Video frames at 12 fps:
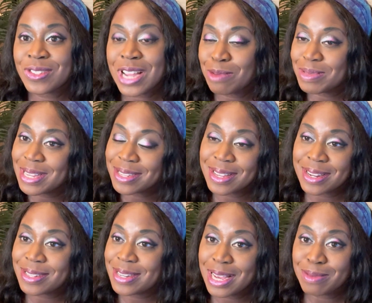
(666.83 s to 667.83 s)
chopsticks
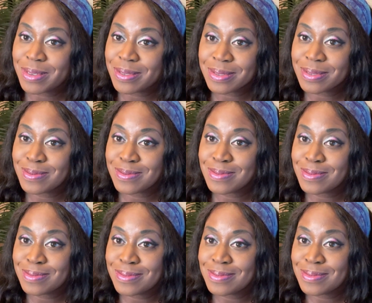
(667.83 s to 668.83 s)
at the table.
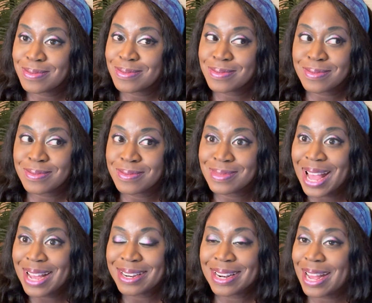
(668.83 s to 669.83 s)

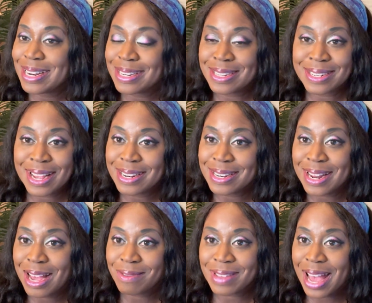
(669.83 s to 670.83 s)
I didn't
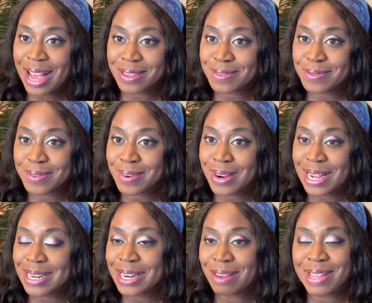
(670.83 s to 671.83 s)
have to ask for
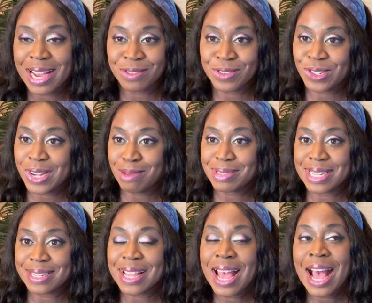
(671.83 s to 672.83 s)

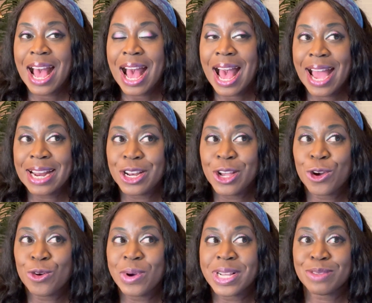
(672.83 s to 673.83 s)
chopsticks. I
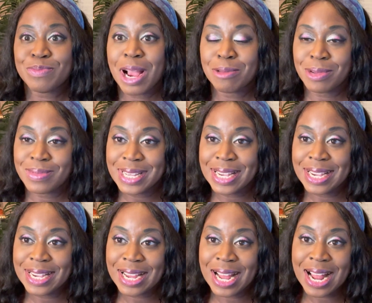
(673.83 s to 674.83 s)
know it's
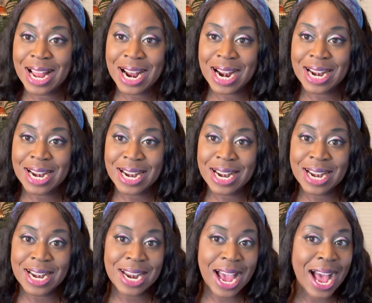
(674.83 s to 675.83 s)
probably
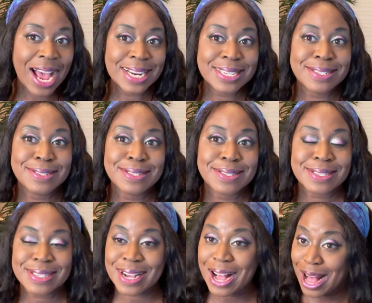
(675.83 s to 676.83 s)
not
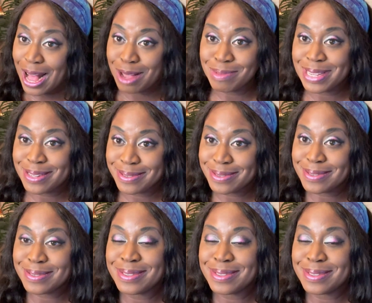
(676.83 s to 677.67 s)
common